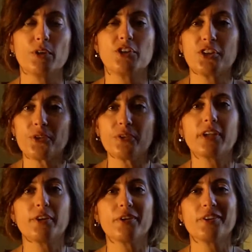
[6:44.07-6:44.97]
a
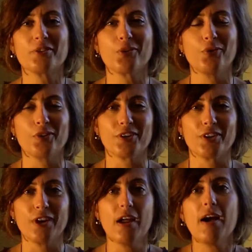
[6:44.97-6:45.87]
cheerleader in your
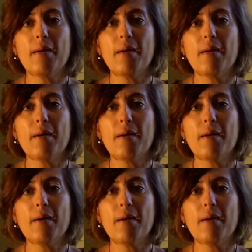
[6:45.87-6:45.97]
corner,